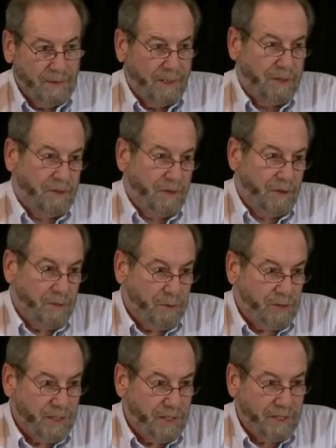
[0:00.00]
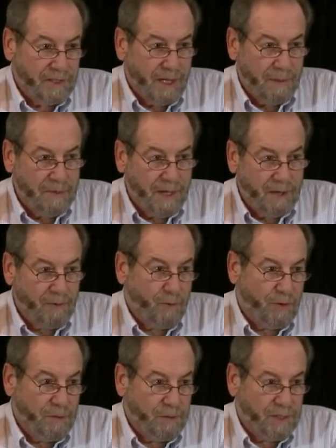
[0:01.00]
another 30% on top of that or
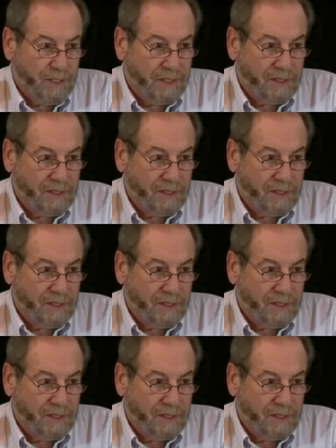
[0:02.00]
40%